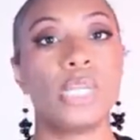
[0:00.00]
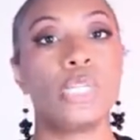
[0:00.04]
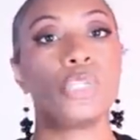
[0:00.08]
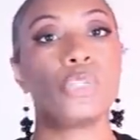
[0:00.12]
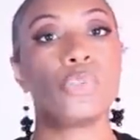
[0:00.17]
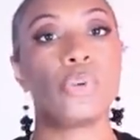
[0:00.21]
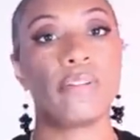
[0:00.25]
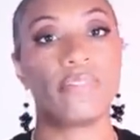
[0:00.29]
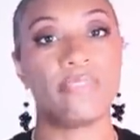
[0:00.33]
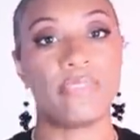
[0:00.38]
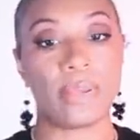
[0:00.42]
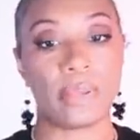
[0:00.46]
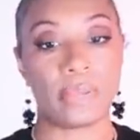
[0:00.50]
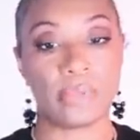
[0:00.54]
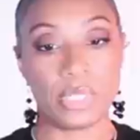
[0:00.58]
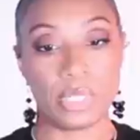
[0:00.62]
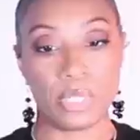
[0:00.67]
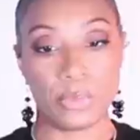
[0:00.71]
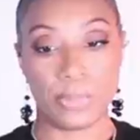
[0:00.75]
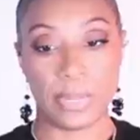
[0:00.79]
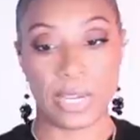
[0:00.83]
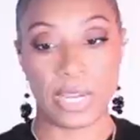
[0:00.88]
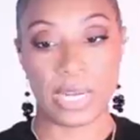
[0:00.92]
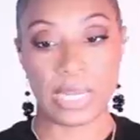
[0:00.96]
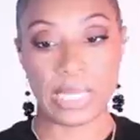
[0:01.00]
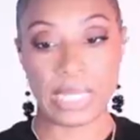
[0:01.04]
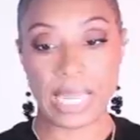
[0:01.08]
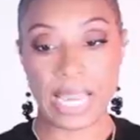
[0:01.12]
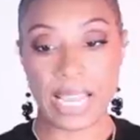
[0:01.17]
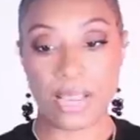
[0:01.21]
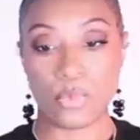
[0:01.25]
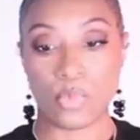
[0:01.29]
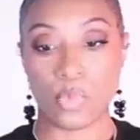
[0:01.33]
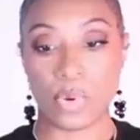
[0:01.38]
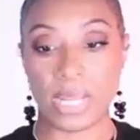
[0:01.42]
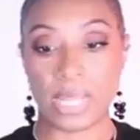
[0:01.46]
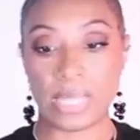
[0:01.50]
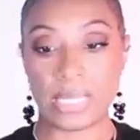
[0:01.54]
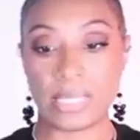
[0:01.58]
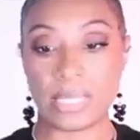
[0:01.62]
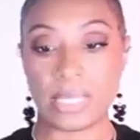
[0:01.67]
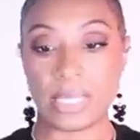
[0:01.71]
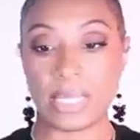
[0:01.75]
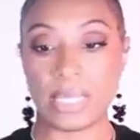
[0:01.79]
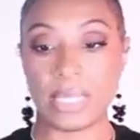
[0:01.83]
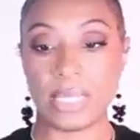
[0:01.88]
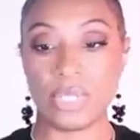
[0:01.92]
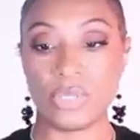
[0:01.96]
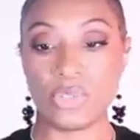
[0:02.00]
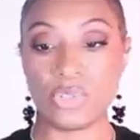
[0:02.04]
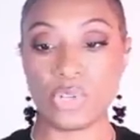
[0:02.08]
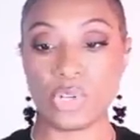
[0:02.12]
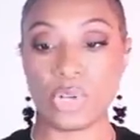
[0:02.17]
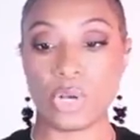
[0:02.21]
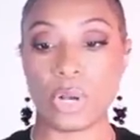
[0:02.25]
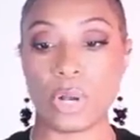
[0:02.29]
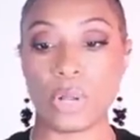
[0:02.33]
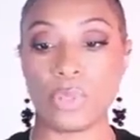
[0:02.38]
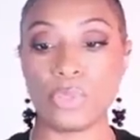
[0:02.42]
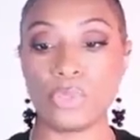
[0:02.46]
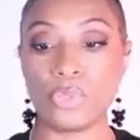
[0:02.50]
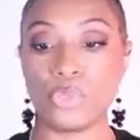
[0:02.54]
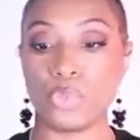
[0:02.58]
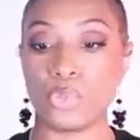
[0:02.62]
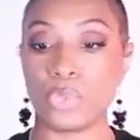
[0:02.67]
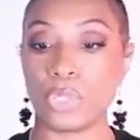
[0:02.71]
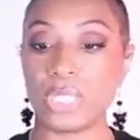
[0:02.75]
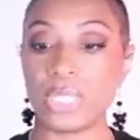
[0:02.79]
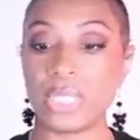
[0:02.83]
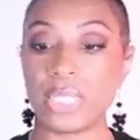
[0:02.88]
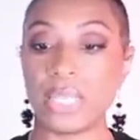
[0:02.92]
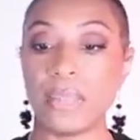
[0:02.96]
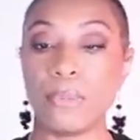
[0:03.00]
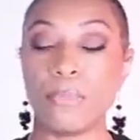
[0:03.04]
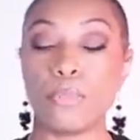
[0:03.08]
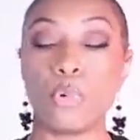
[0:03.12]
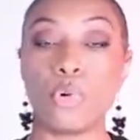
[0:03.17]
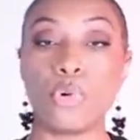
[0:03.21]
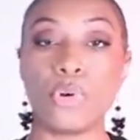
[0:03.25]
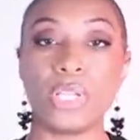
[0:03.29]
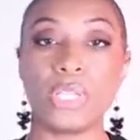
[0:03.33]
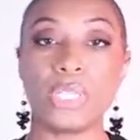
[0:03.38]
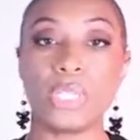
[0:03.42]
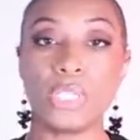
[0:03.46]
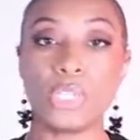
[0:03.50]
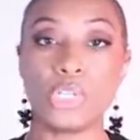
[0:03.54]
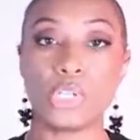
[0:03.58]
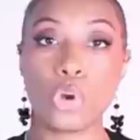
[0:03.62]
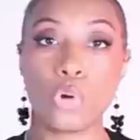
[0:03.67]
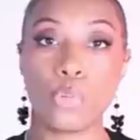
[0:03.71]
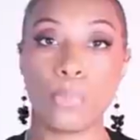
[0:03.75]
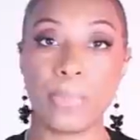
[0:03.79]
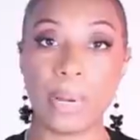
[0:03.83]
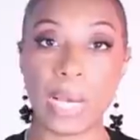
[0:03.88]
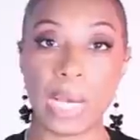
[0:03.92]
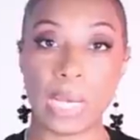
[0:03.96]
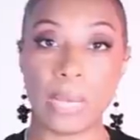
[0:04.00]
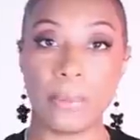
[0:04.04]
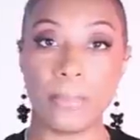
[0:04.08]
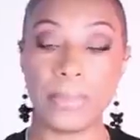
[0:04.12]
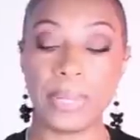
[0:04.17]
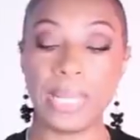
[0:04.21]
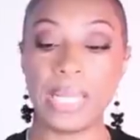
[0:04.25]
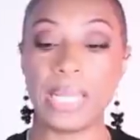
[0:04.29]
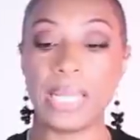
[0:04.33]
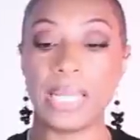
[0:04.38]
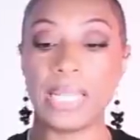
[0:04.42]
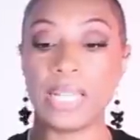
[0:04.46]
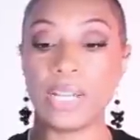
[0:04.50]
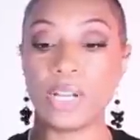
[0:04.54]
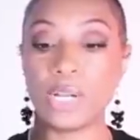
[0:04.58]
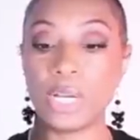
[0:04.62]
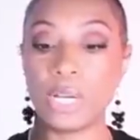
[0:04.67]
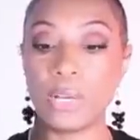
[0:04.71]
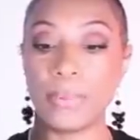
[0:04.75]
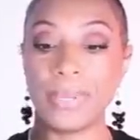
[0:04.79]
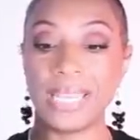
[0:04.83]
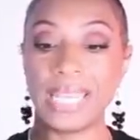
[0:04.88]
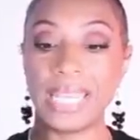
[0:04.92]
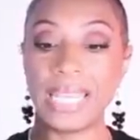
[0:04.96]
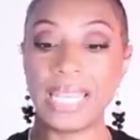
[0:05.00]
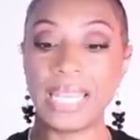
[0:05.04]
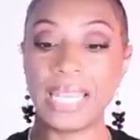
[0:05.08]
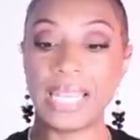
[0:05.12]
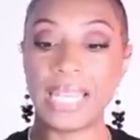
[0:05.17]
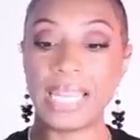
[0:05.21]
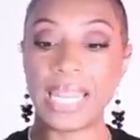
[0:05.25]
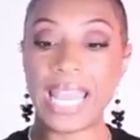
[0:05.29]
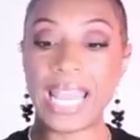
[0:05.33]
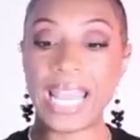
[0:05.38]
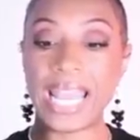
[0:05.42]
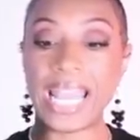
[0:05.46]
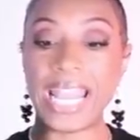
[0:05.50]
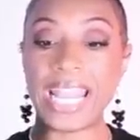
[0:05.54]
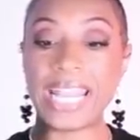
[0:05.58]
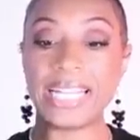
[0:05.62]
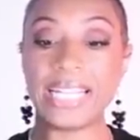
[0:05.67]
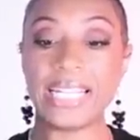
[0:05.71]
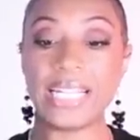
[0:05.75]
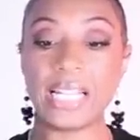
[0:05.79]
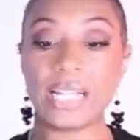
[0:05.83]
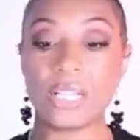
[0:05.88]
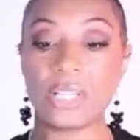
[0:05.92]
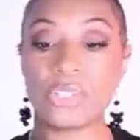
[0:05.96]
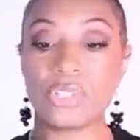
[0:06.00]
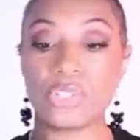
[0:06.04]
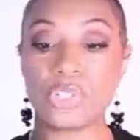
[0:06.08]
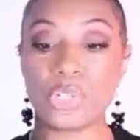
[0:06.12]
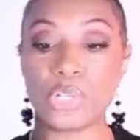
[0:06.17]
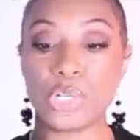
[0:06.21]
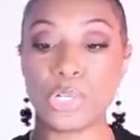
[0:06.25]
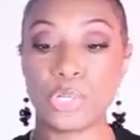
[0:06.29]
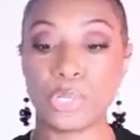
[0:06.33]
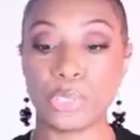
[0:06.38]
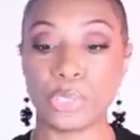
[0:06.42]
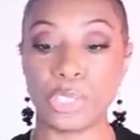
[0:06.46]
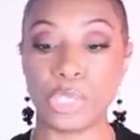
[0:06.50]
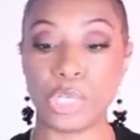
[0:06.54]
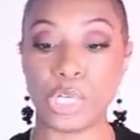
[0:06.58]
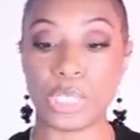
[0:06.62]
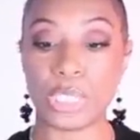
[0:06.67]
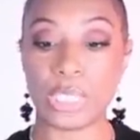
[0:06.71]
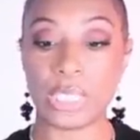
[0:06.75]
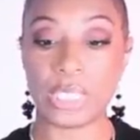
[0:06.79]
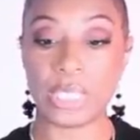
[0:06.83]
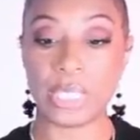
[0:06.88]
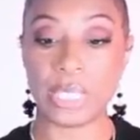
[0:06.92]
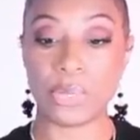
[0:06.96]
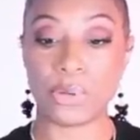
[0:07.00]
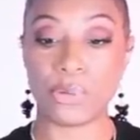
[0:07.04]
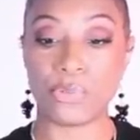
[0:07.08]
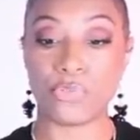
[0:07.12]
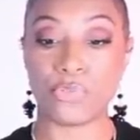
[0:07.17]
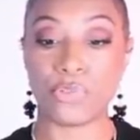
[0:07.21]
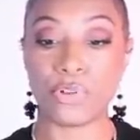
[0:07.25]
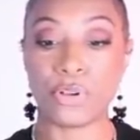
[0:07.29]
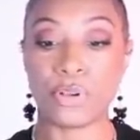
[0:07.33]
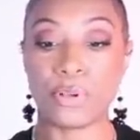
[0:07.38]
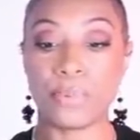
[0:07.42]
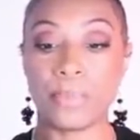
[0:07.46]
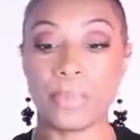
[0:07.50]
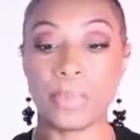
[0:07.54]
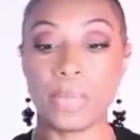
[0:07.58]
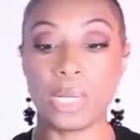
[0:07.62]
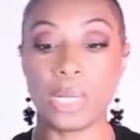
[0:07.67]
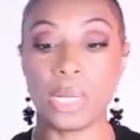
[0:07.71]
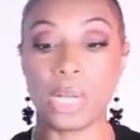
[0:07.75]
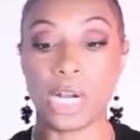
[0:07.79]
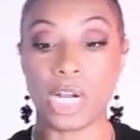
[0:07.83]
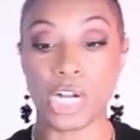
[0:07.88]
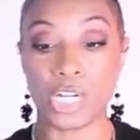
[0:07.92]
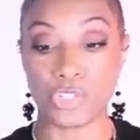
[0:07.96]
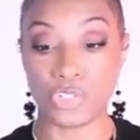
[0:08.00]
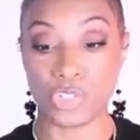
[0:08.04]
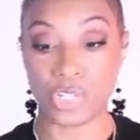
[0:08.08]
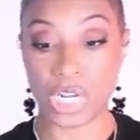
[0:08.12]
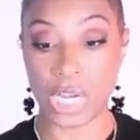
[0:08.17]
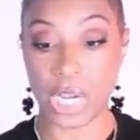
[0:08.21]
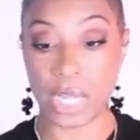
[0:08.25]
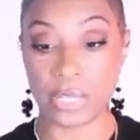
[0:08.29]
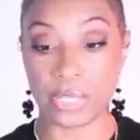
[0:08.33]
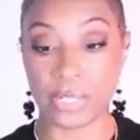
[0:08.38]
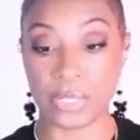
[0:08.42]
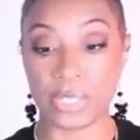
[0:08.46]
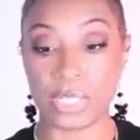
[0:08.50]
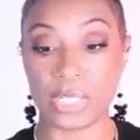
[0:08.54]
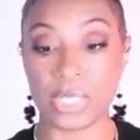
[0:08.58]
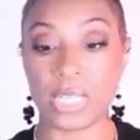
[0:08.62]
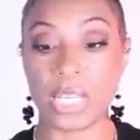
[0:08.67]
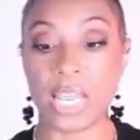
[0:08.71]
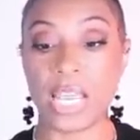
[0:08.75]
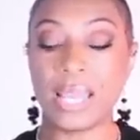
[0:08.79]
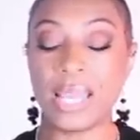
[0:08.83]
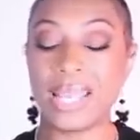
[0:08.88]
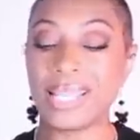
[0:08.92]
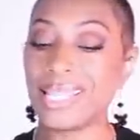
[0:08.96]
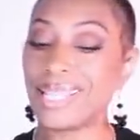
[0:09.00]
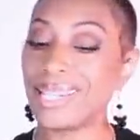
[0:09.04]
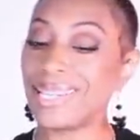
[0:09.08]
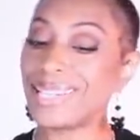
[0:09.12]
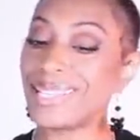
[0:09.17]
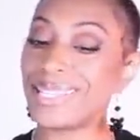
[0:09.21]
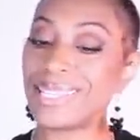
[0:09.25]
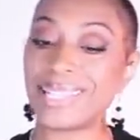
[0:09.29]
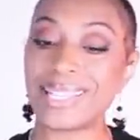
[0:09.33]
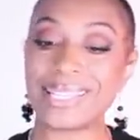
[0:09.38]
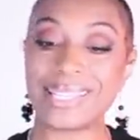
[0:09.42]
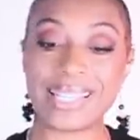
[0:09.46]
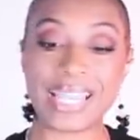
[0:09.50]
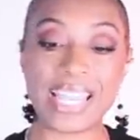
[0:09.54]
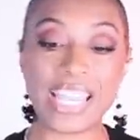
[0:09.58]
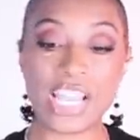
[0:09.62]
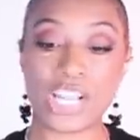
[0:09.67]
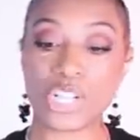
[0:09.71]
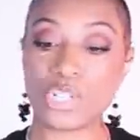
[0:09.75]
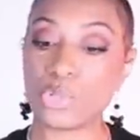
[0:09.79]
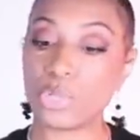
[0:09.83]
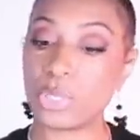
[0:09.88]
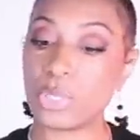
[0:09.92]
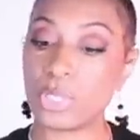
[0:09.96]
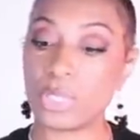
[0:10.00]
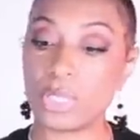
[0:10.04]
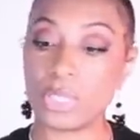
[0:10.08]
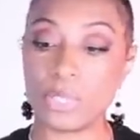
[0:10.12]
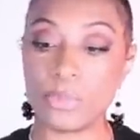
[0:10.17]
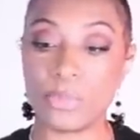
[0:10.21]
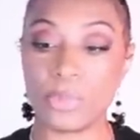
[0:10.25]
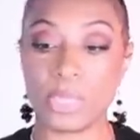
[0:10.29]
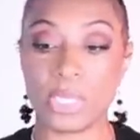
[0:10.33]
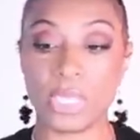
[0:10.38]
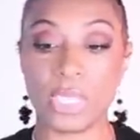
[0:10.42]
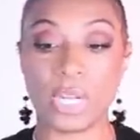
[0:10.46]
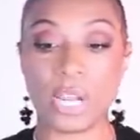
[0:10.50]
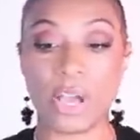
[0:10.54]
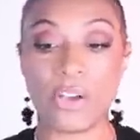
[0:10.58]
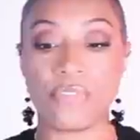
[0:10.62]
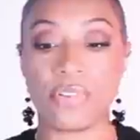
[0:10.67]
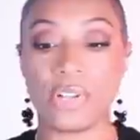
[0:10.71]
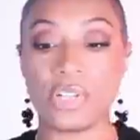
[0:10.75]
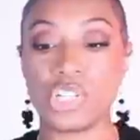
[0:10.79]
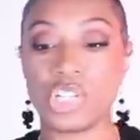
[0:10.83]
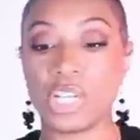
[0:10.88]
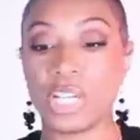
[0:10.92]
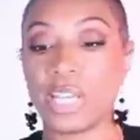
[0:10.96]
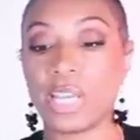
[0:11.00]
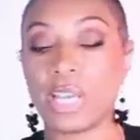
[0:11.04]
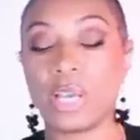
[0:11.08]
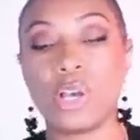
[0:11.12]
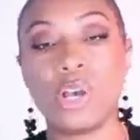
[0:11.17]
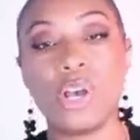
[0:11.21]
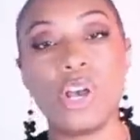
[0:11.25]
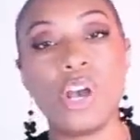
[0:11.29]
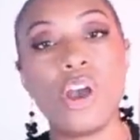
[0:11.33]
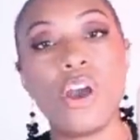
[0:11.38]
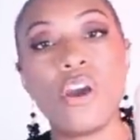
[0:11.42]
So I found this pair at Nine West. These are called the Dorsey Pointy Toe Pump. They're coming in at $80. They're currently on sale from $100. And then this is an extra 60% off at checkout.